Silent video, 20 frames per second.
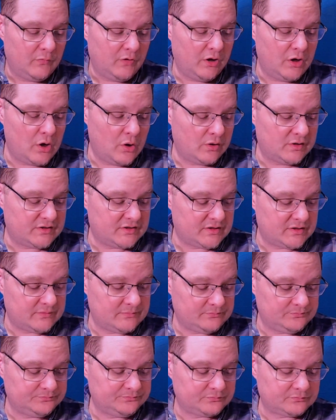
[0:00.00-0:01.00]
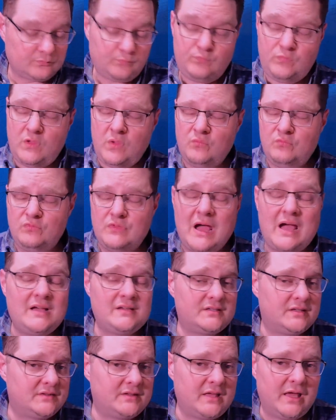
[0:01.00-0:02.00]
It's
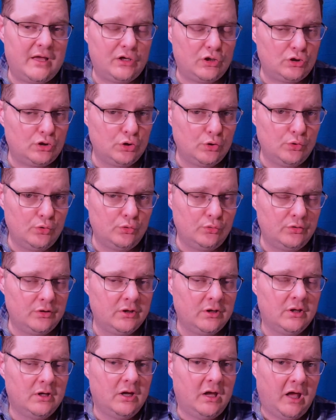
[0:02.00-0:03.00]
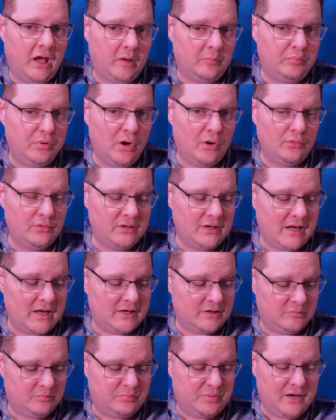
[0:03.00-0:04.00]
nice that they include a bone nut,